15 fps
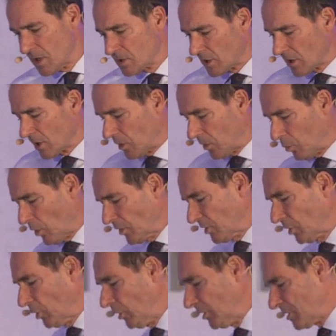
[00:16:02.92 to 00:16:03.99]
So
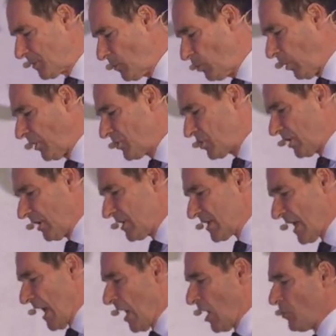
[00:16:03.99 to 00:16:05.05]
what Google's been watching is
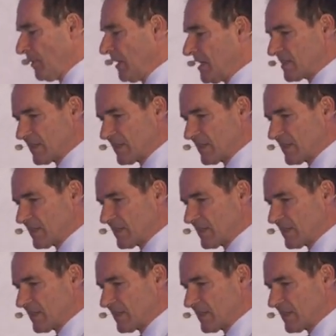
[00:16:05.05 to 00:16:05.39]
how many